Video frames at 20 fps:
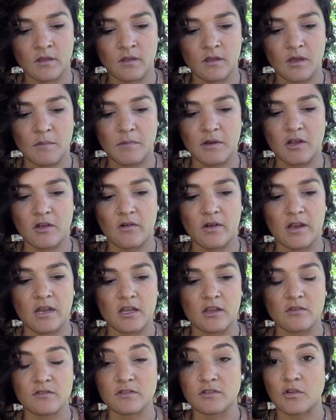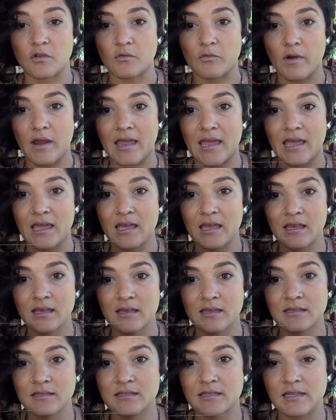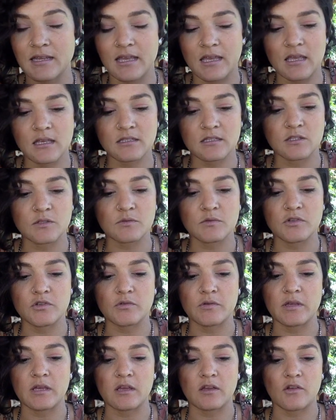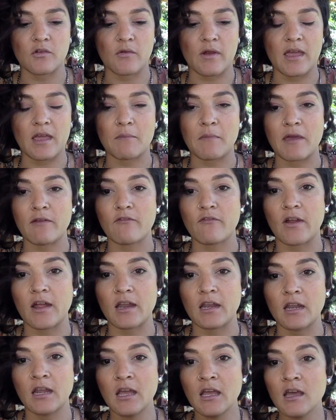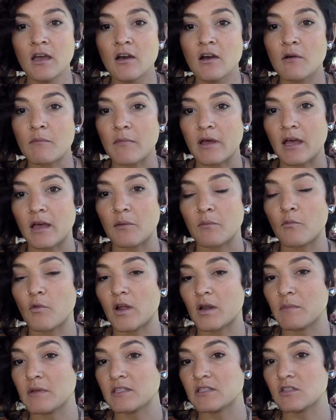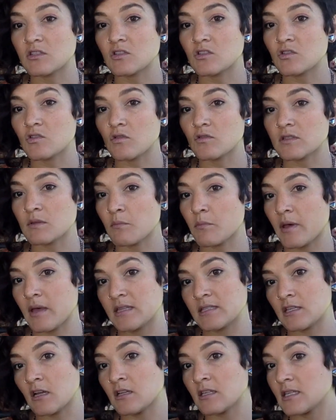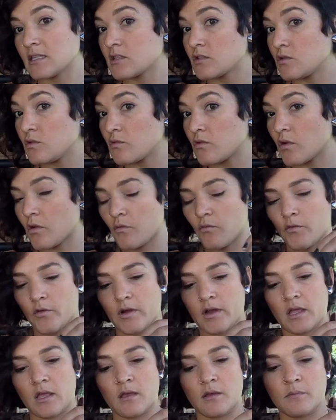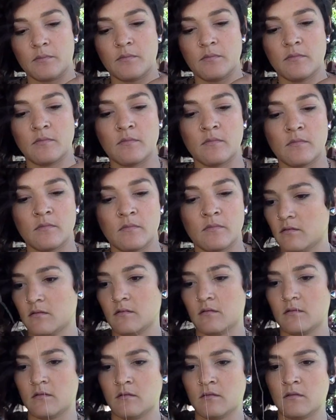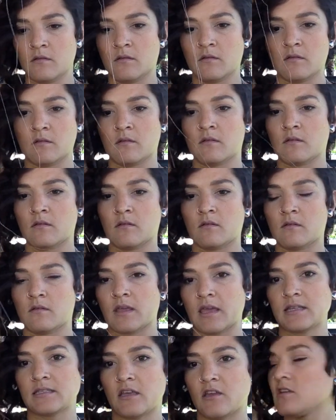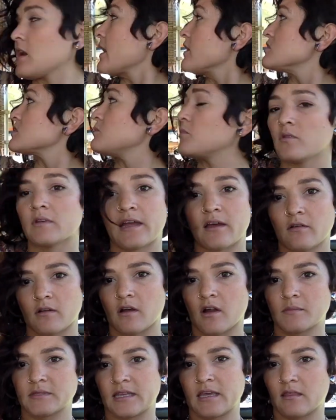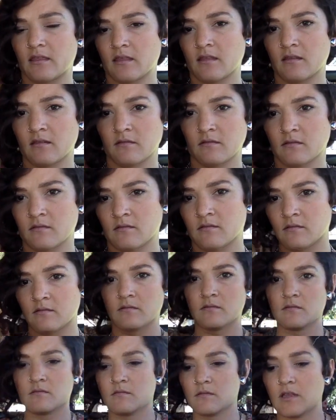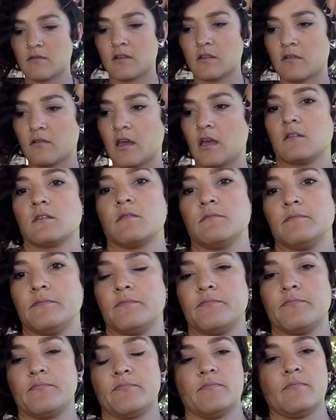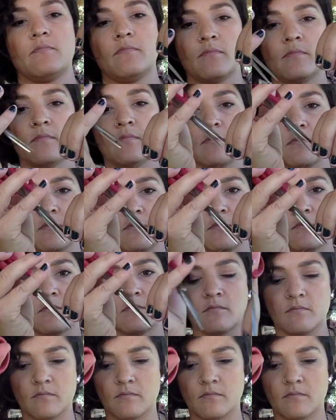I'm going to go ahead and use gray today since we're doing a gray. My friend um, wanted me to sew some buttons on his suit coat for him. So like we talked about before, pull the thread out about arm's length and then cut it.